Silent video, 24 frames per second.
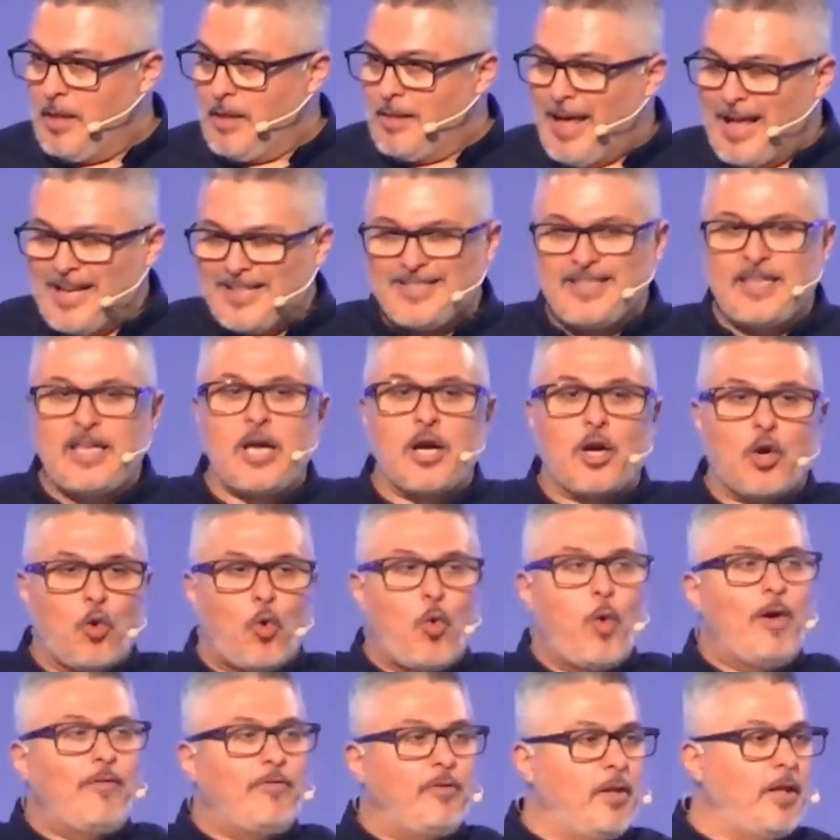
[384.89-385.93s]
That's the
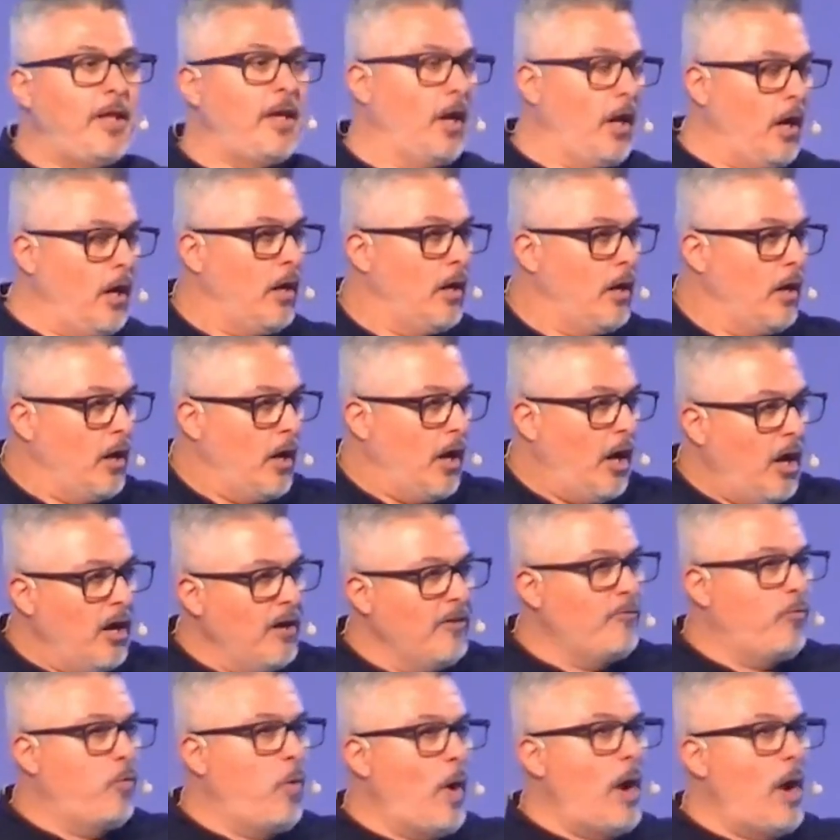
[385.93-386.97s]
equivalent
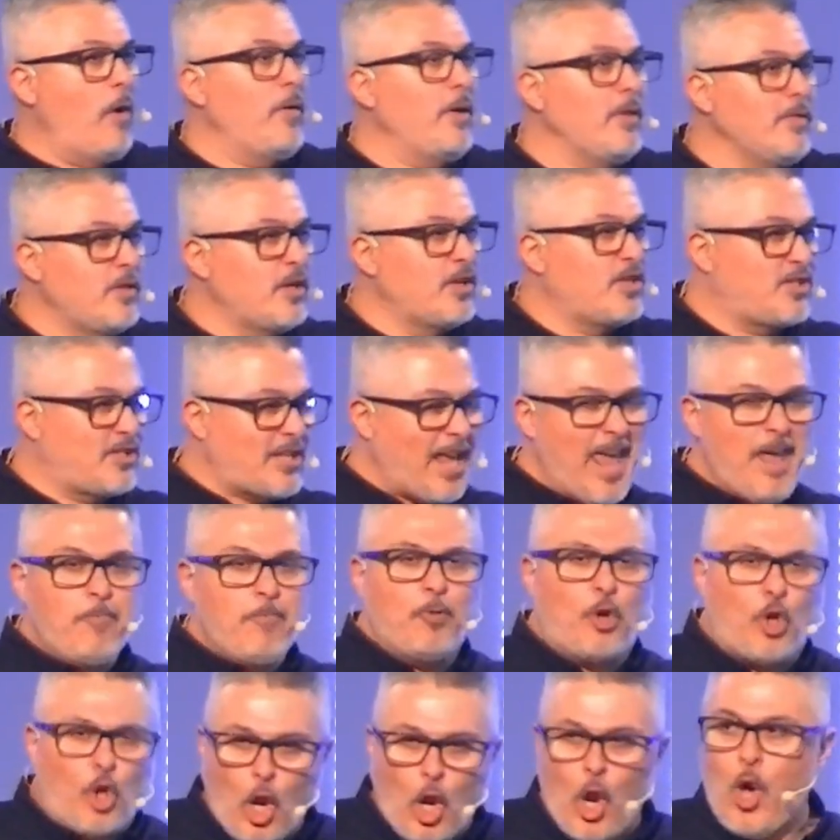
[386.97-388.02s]
of wearing the same
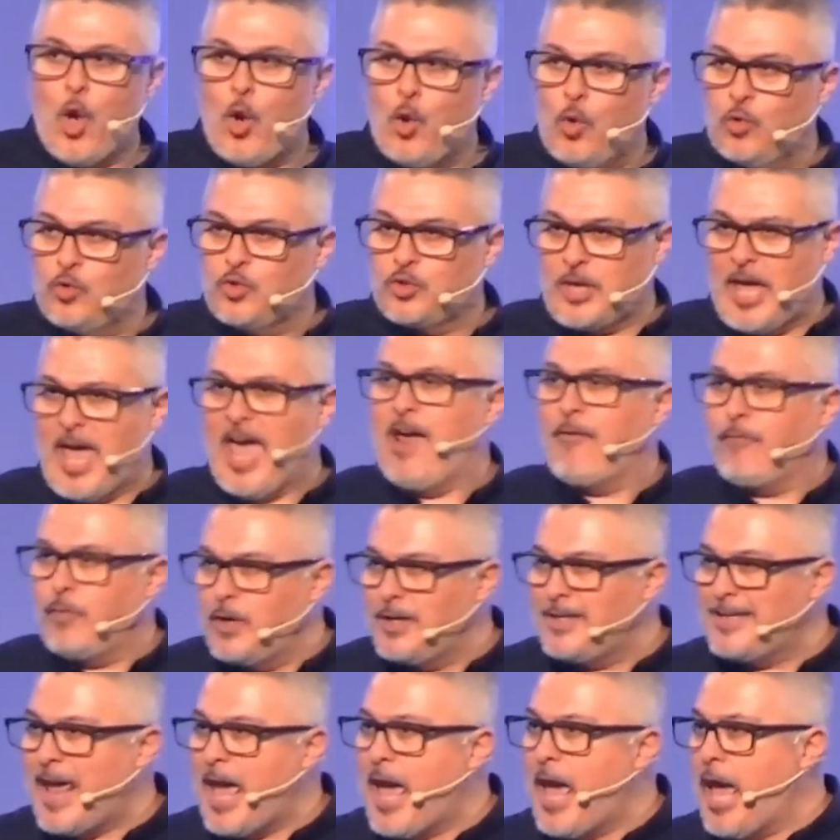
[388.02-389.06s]
clothes every
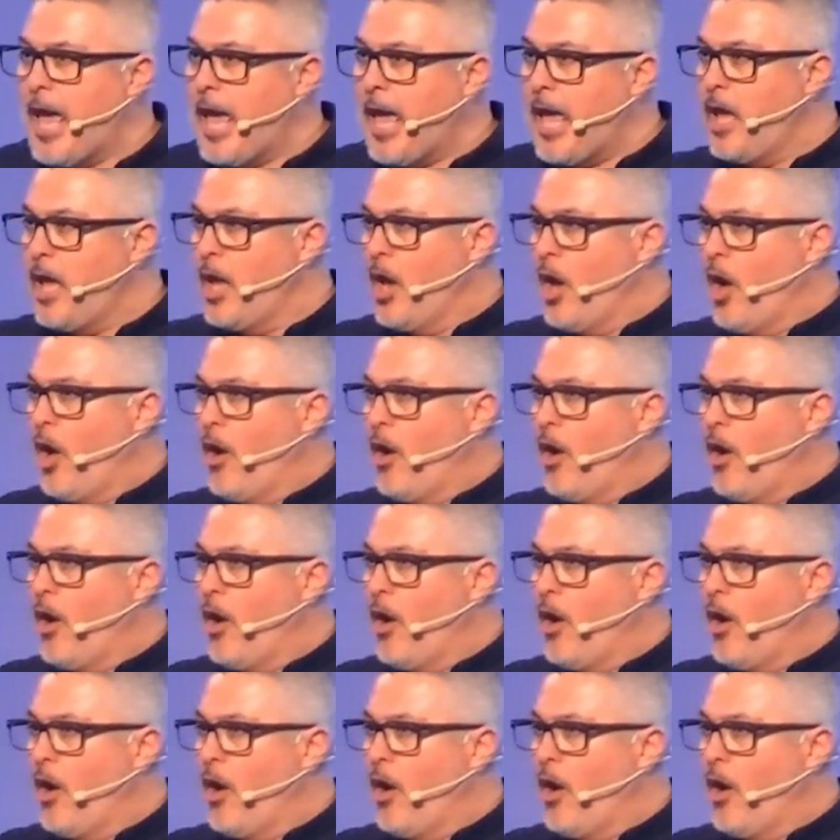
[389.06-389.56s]
day